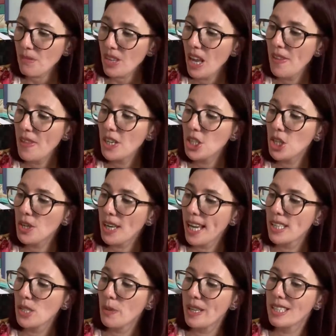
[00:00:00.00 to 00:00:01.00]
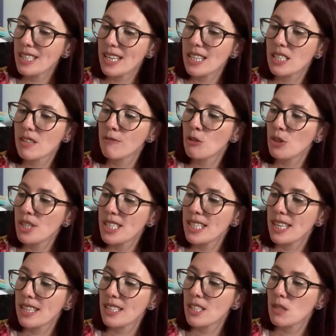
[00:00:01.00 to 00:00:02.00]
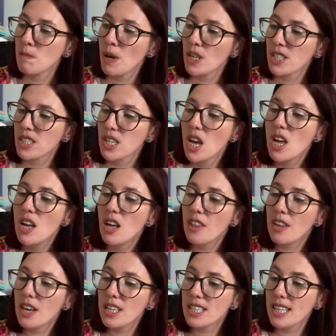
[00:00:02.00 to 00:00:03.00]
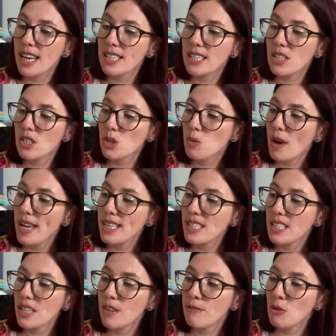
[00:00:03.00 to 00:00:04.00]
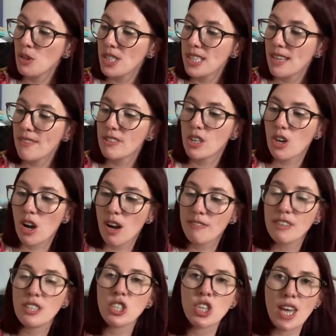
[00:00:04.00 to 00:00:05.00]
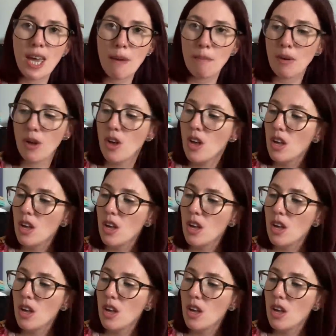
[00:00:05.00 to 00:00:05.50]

And then a UK 20 is a 46-inch bust, 38-inch waist and a 47.5-inch hip.